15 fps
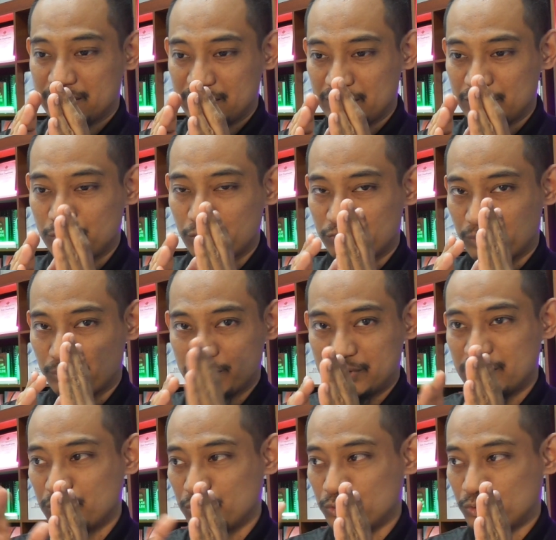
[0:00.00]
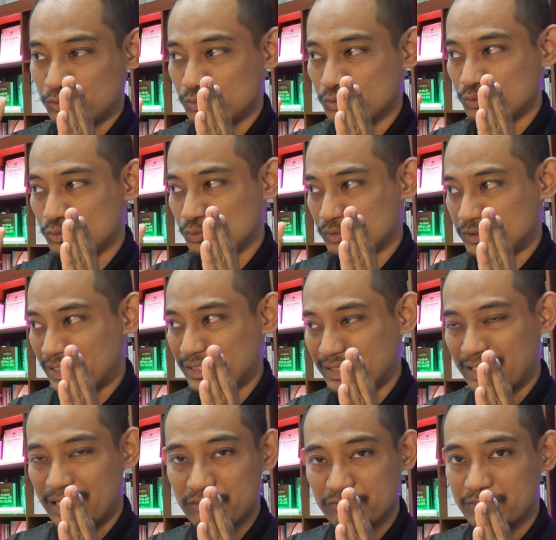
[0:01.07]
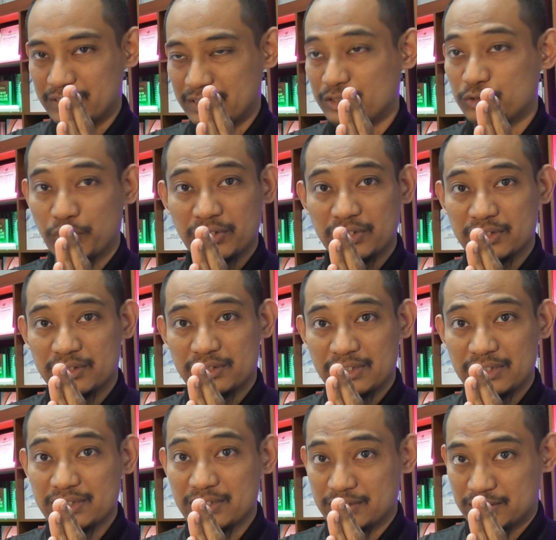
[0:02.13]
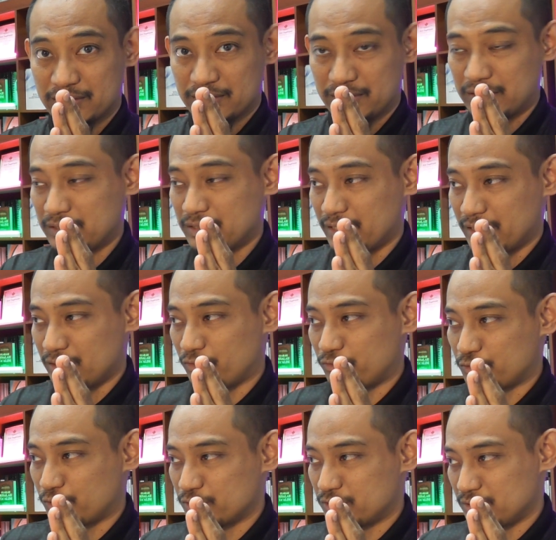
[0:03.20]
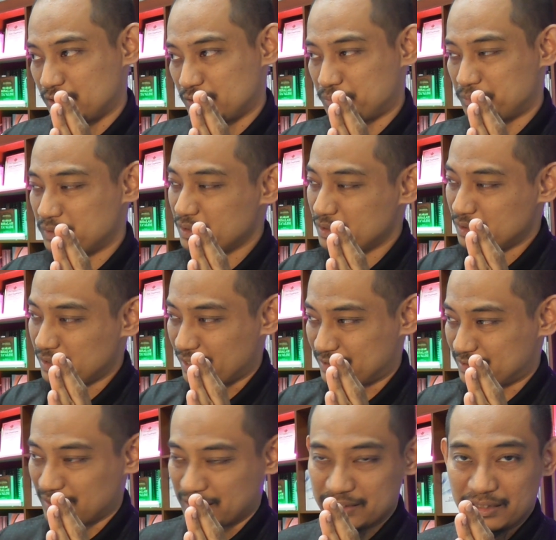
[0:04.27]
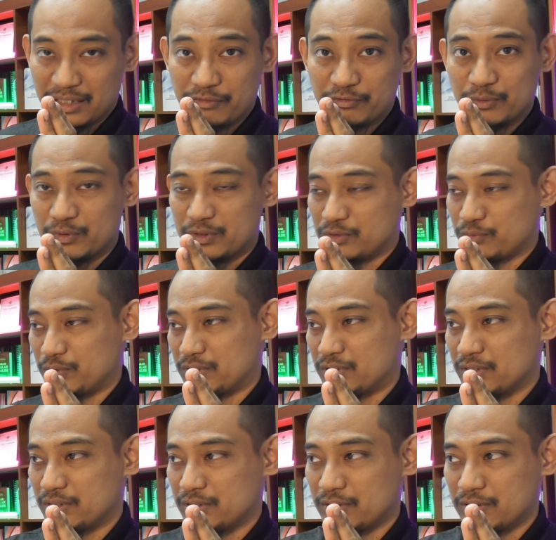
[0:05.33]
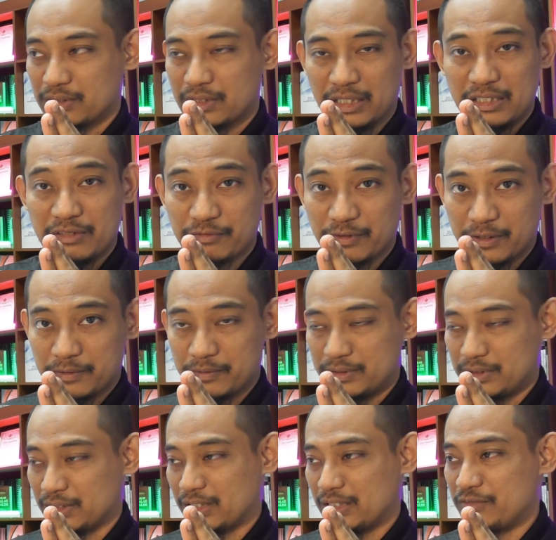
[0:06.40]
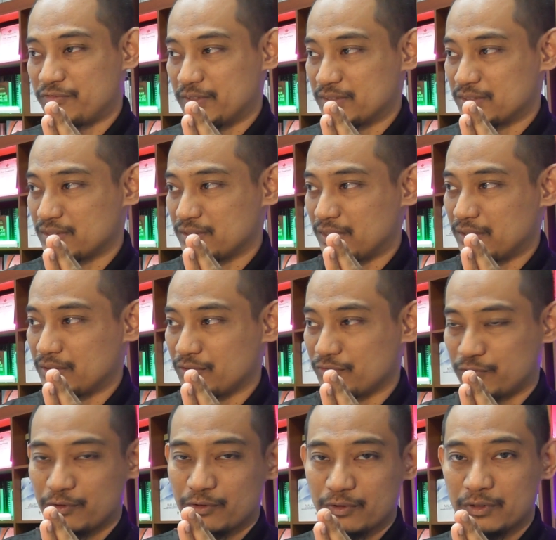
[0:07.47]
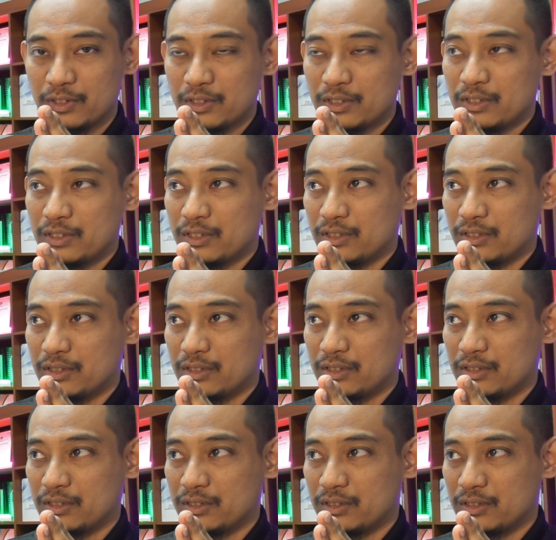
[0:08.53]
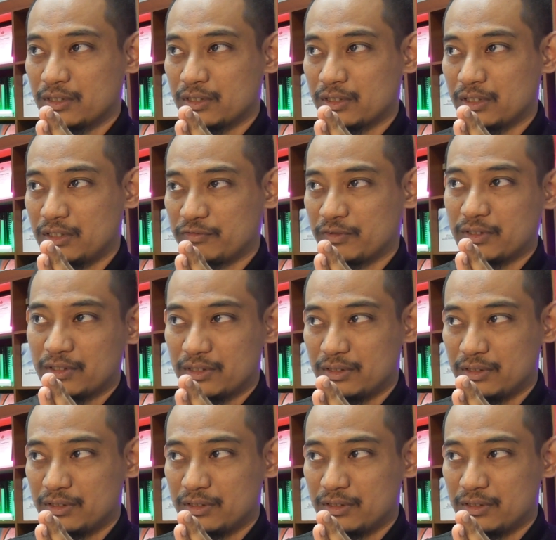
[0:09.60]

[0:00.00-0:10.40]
it go from zero to that level in 23 years, right? And of course it extended afterwards with the Khalifates, right? The four Khulafa